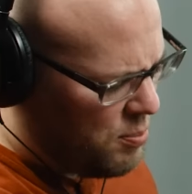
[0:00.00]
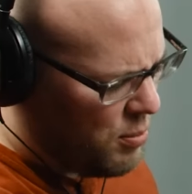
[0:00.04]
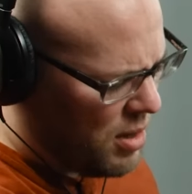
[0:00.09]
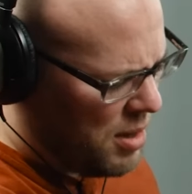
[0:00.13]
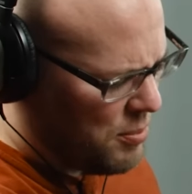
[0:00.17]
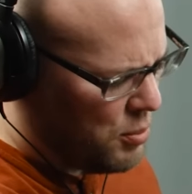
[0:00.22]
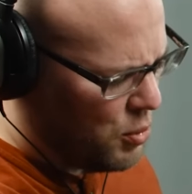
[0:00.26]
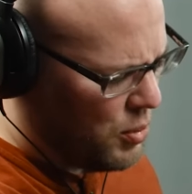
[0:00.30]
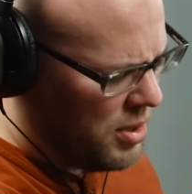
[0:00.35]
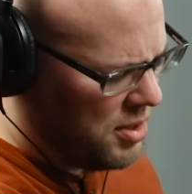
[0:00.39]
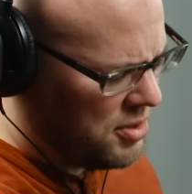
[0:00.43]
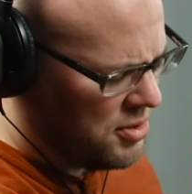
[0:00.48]

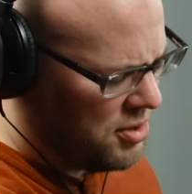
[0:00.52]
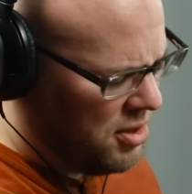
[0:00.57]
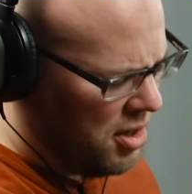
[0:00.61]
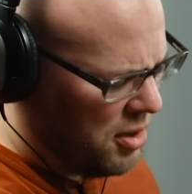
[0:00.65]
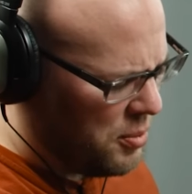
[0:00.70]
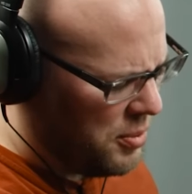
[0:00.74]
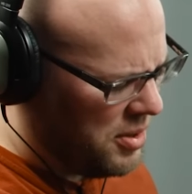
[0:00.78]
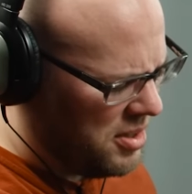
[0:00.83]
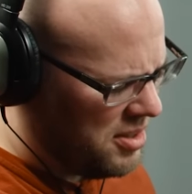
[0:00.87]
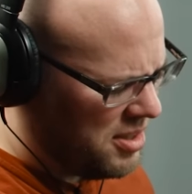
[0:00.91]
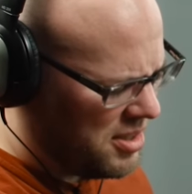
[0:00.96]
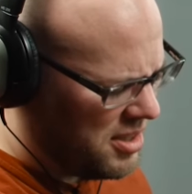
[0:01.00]
Bamboo HR
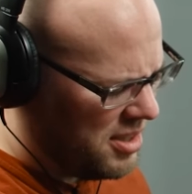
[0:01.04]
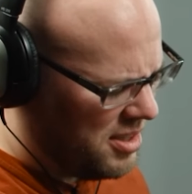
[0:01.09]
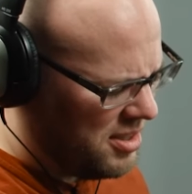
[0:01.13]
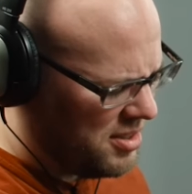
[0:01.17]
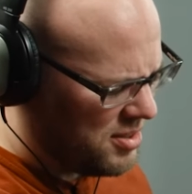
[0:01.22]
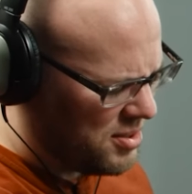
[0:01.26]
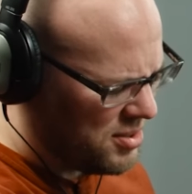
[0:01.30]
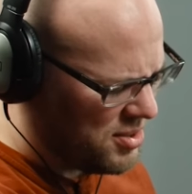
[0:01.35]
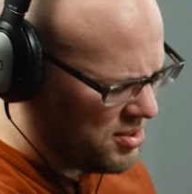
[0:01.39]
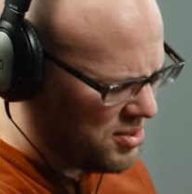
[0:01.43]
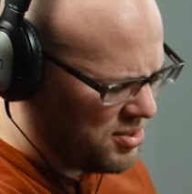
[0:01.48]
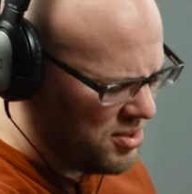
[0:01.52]
really
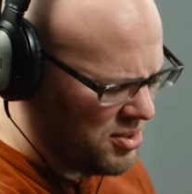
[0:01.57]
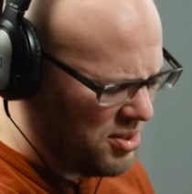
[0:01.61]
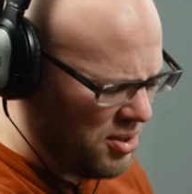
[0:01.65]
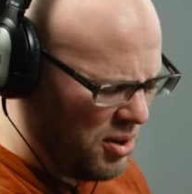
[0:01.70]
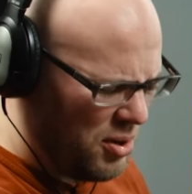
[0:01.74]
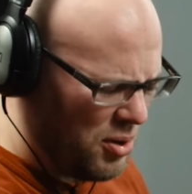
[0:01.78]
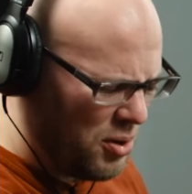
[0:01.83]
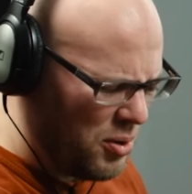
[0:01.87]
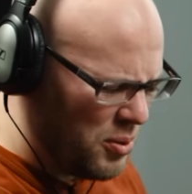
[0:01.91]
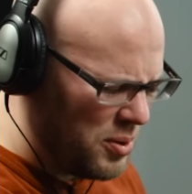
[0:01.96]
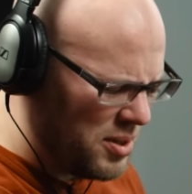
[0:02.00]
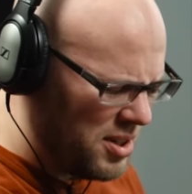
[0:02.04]
is
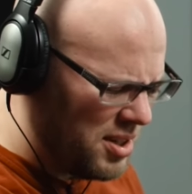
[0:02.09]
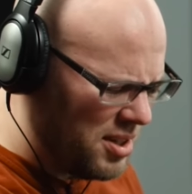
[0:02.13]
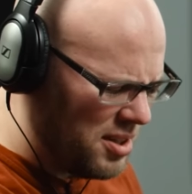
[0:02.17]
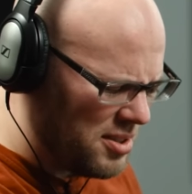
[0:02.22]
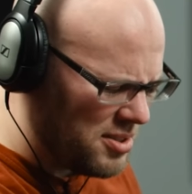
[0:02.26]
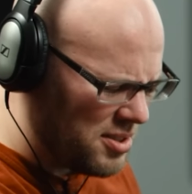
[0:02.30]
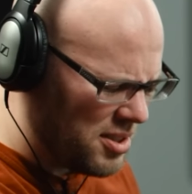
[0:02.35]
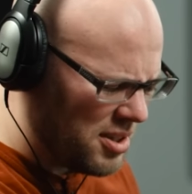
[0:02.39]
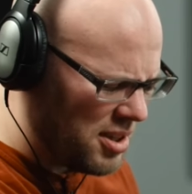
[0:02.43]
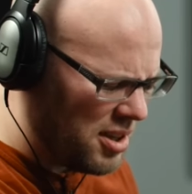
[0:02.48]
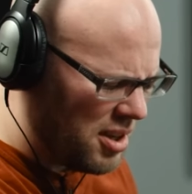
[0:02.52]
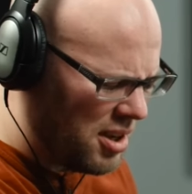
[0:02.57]
so
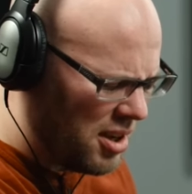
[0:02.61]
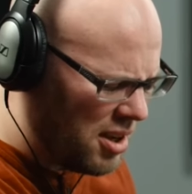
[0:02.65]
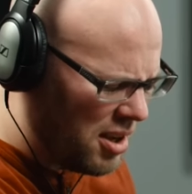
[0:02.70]
easy.